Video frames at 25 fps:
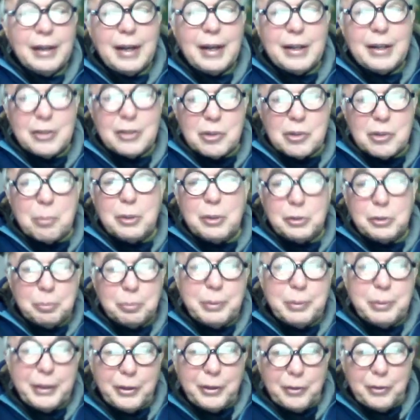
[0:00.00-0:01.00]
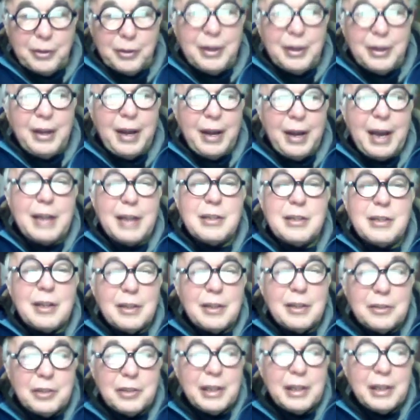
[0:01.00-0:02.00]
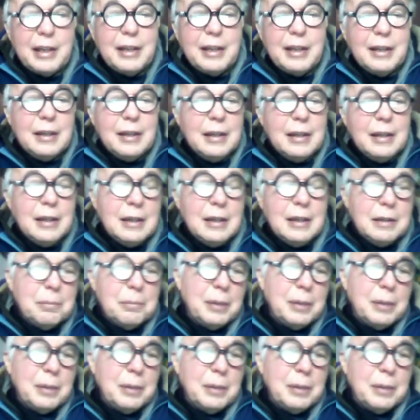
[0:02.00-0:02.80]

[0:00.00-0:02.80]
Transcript: God is a much bigger uh, thing.